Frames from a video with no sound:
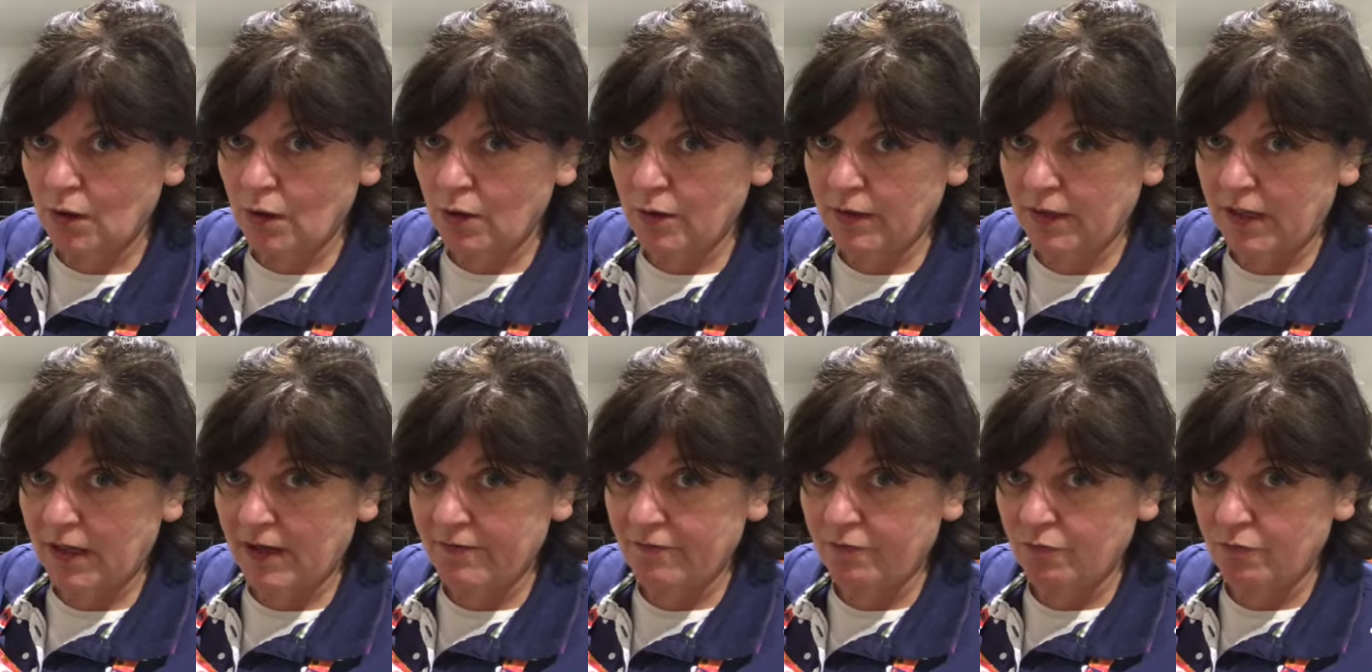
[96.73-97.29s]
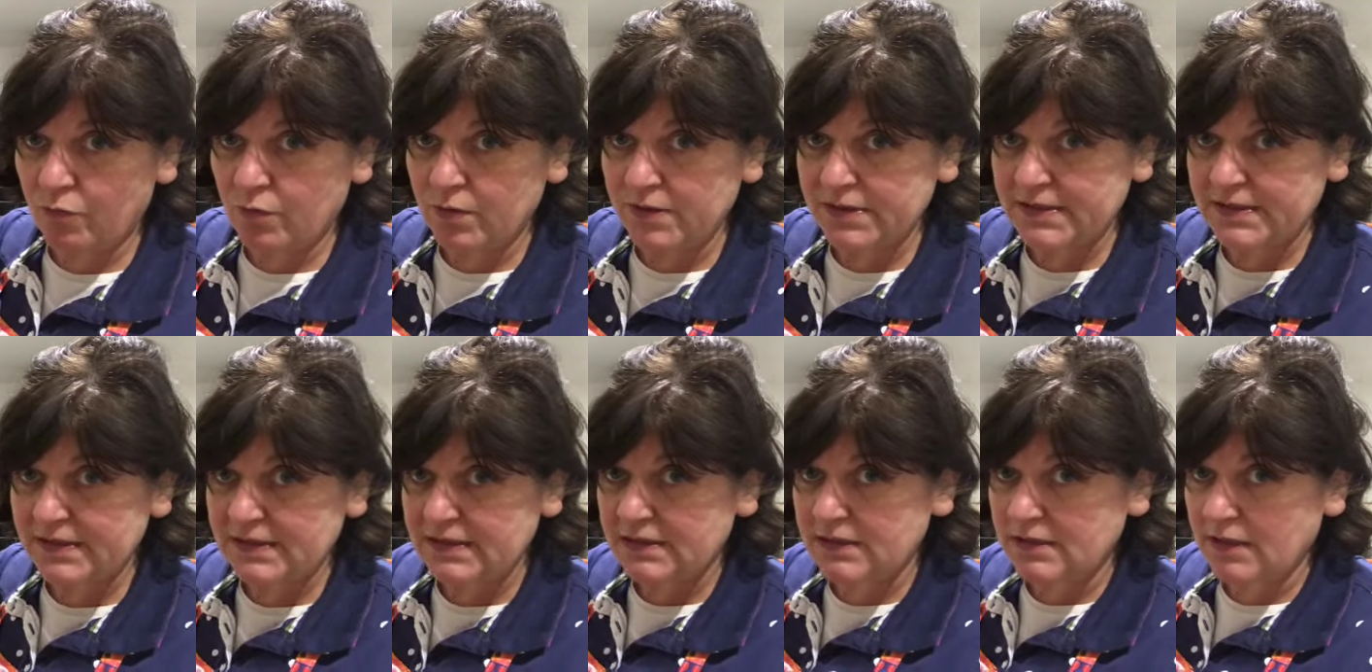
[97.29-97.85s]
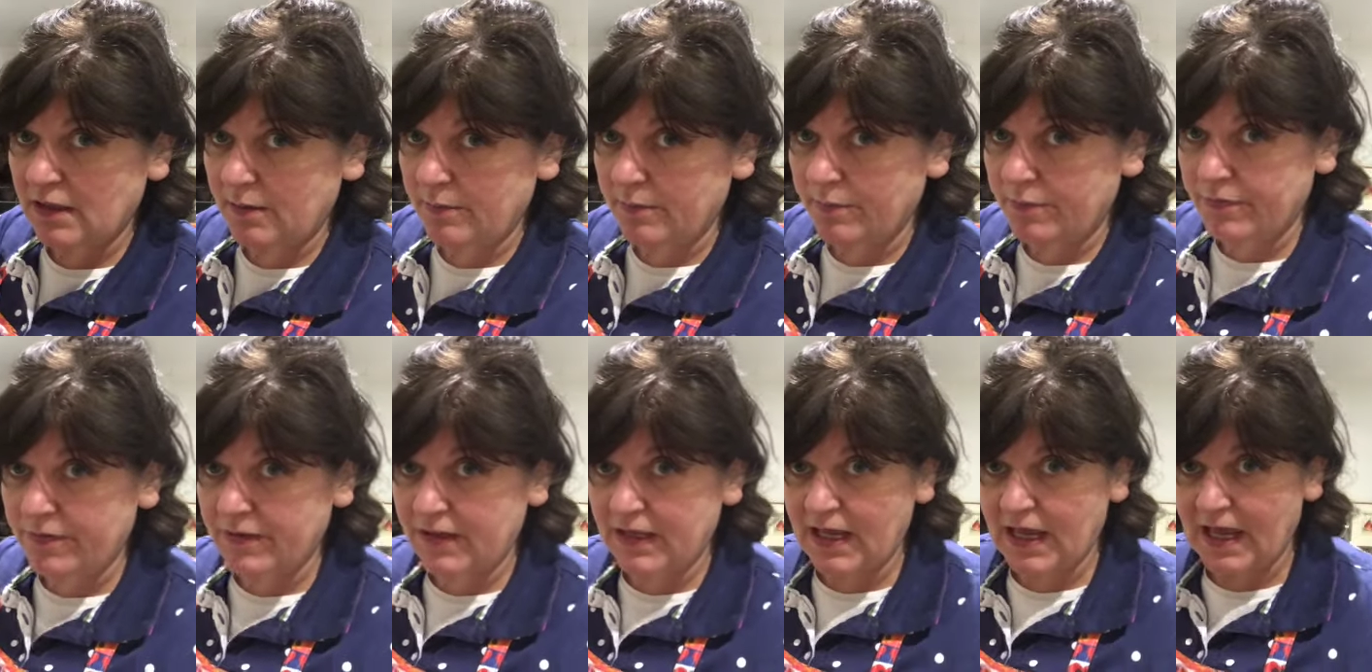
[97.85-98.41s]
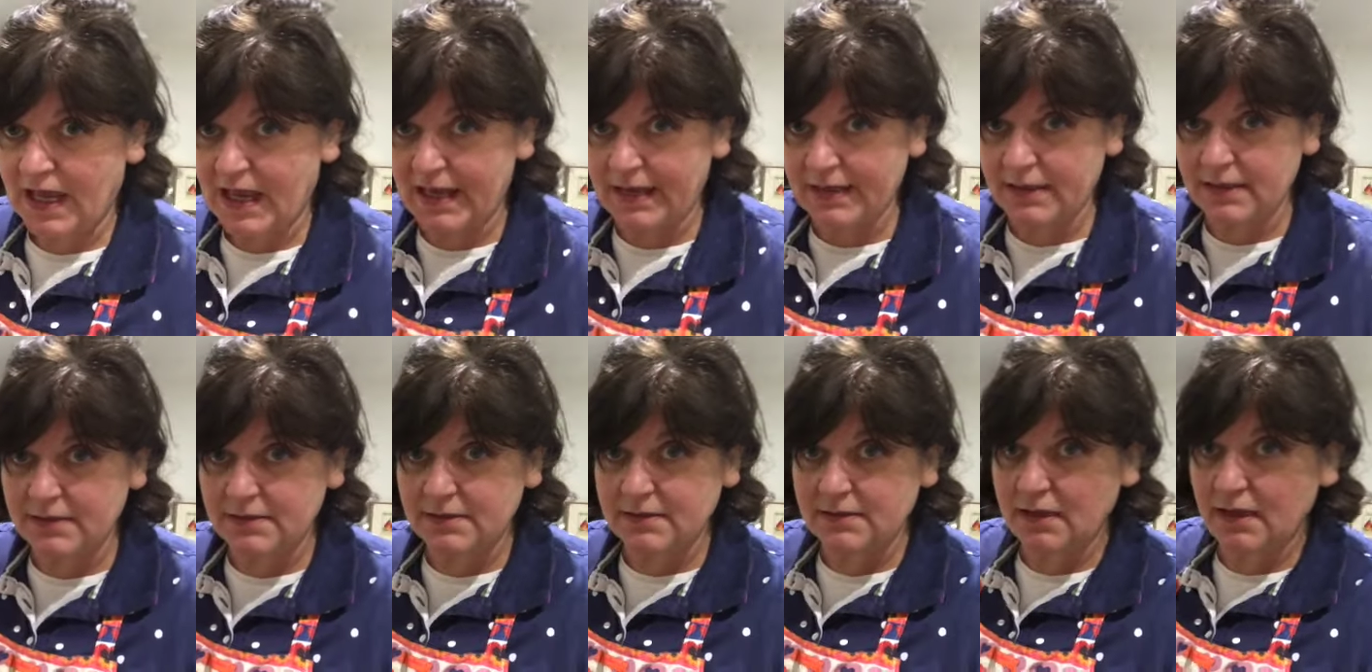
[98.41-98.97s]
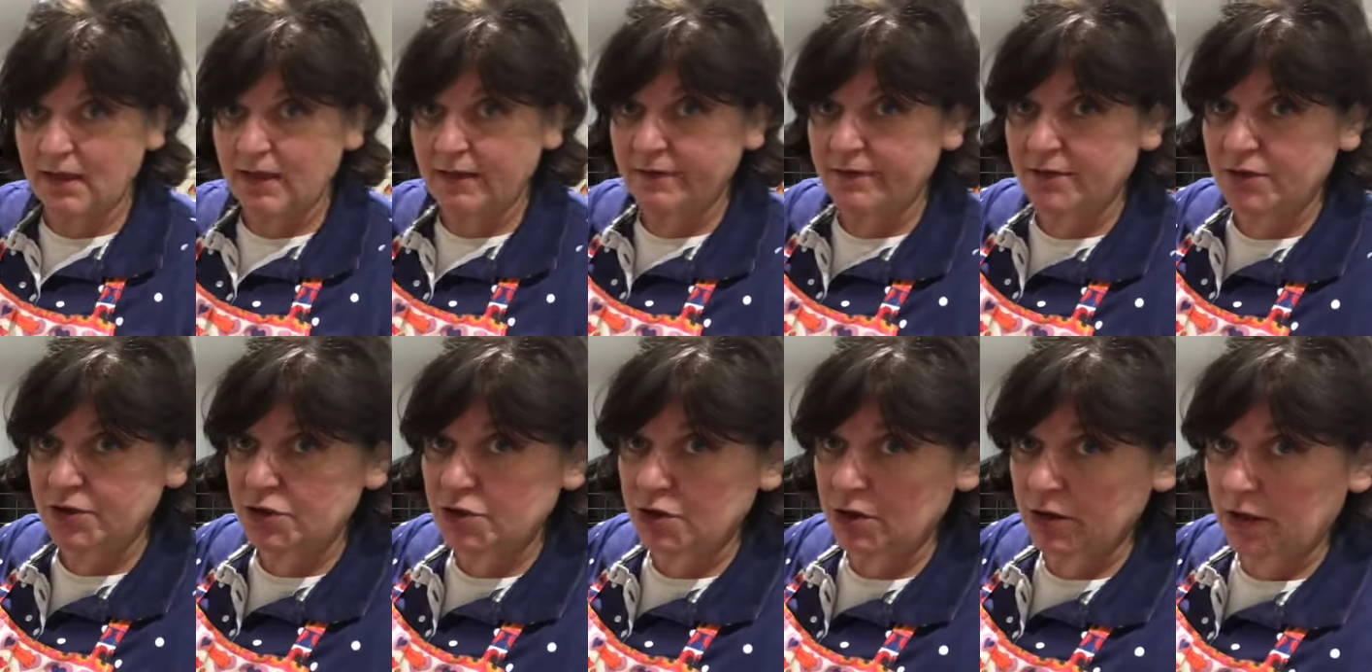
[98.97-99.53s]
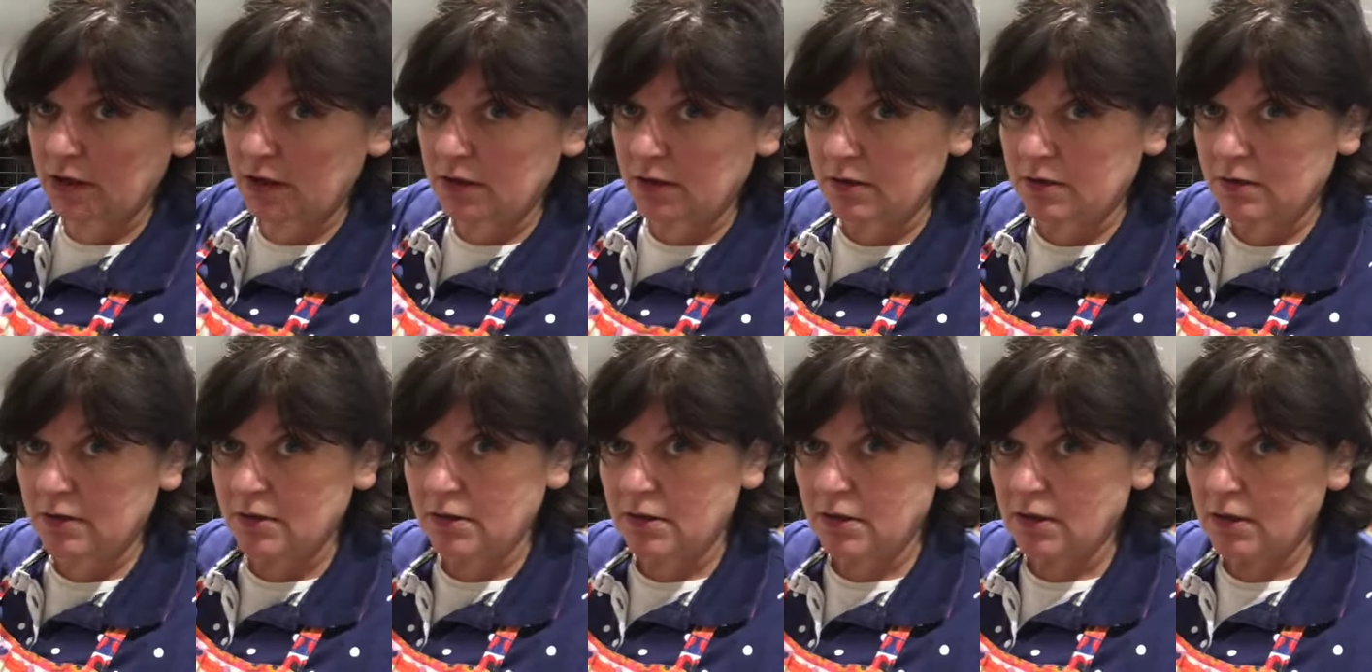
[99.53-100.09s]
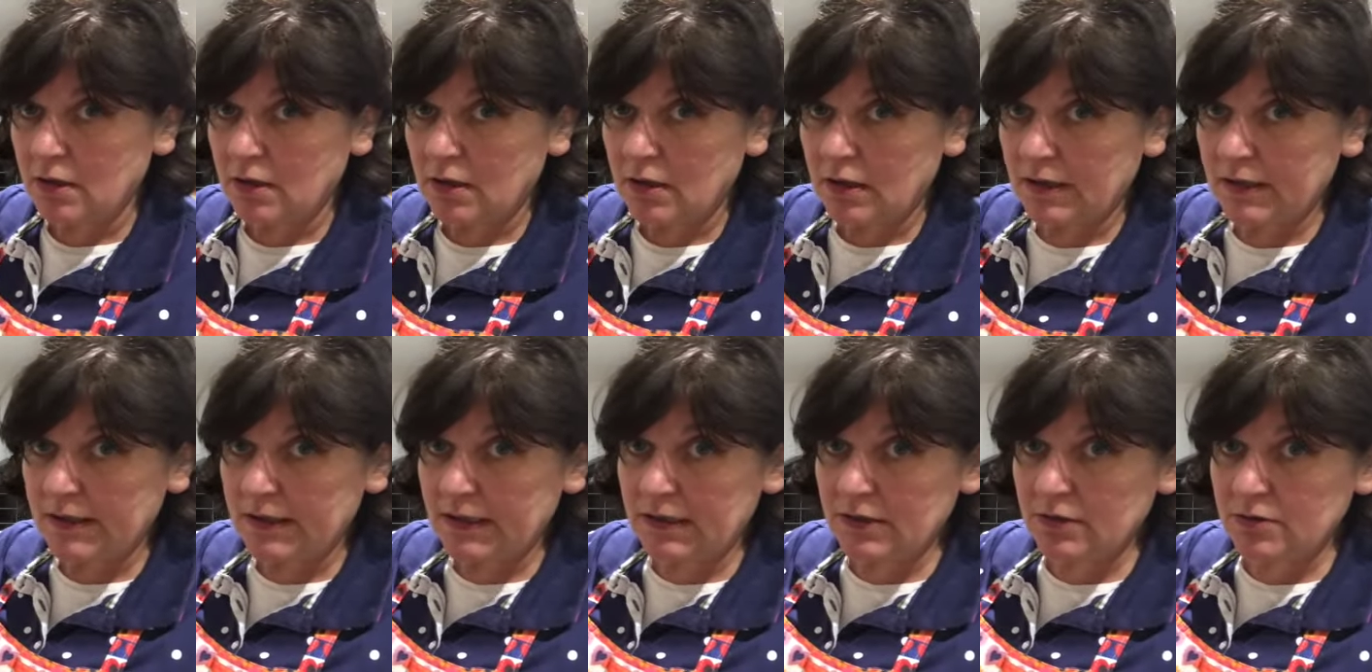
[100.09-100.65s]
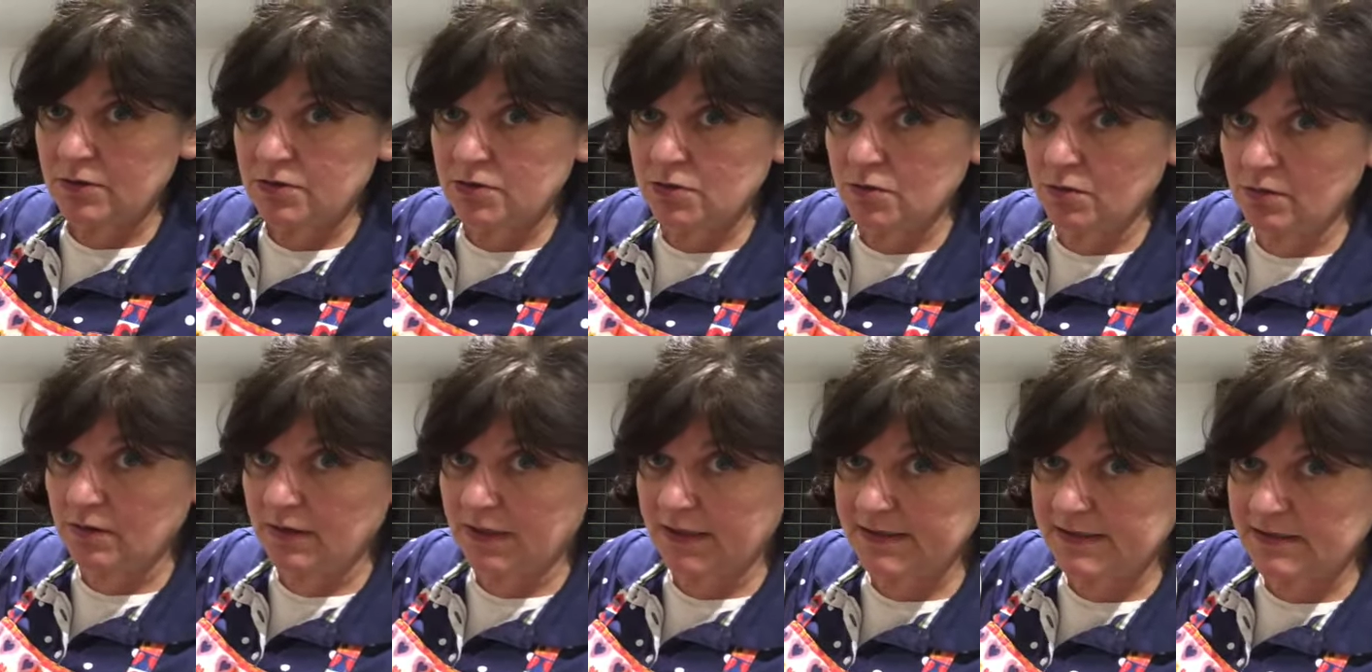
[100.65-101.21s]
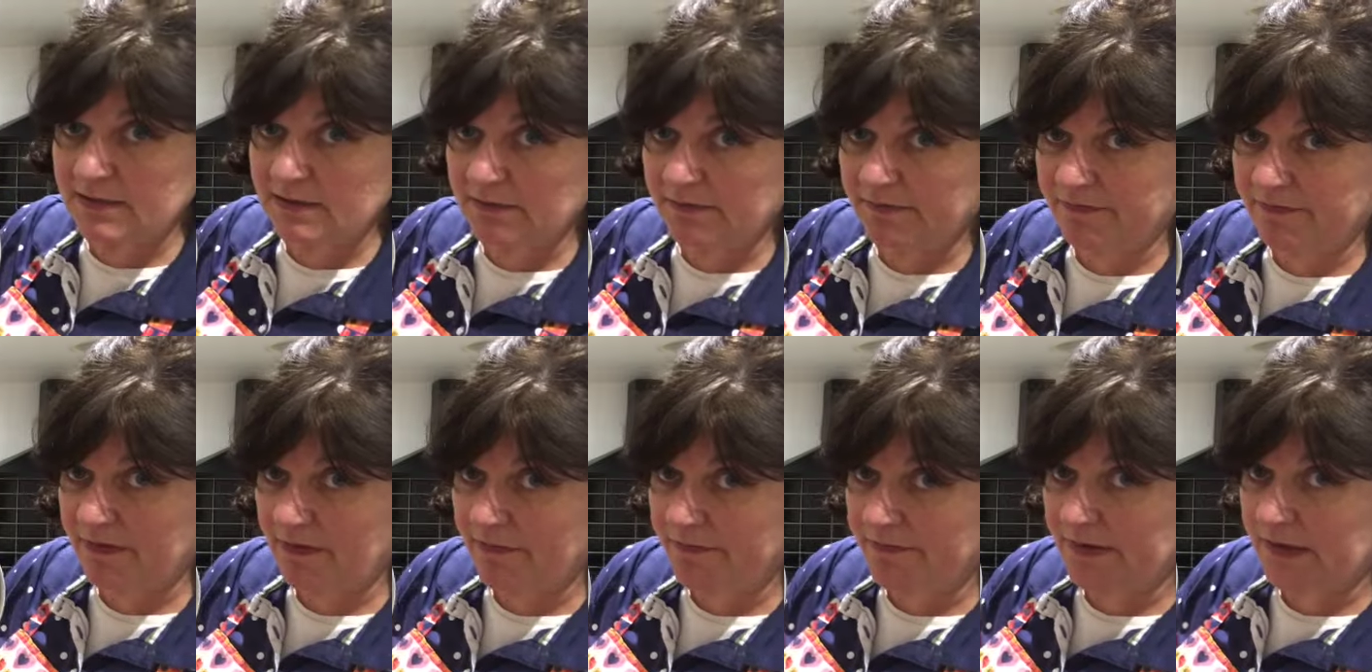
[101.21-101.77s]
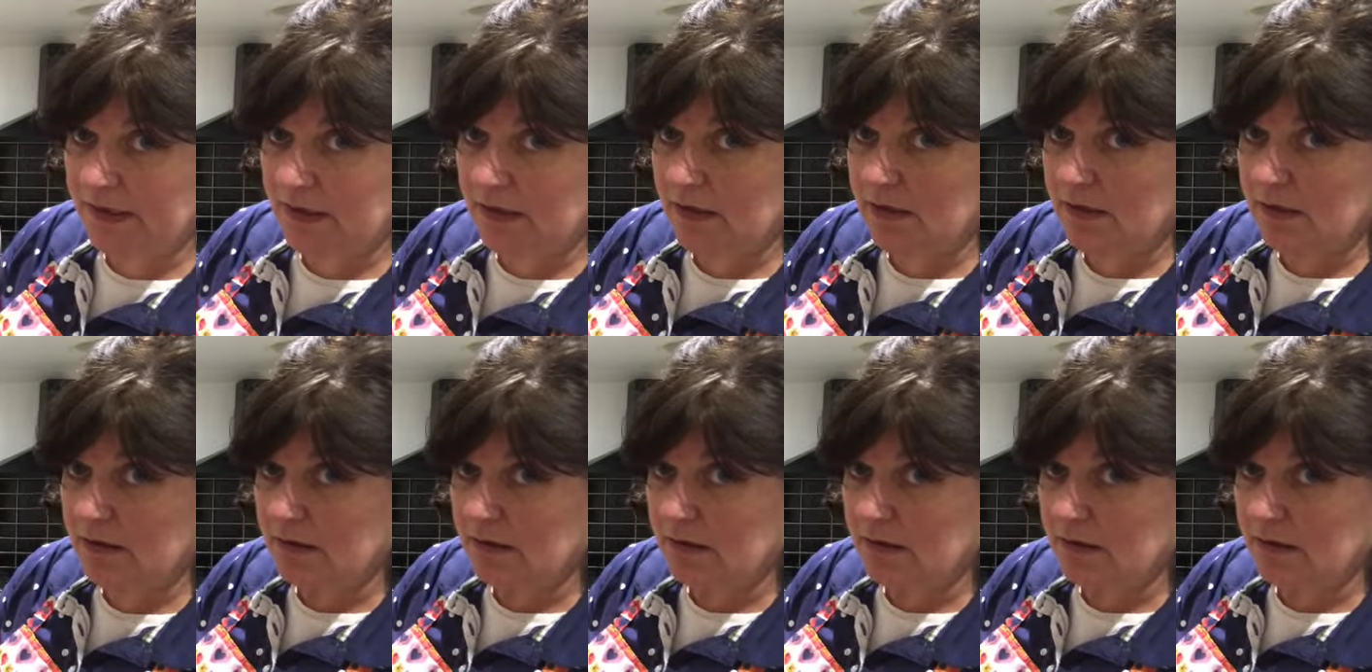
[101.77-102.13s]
Okay, I've whisked up the eggs and the sugar, and it looks all light and fluffy.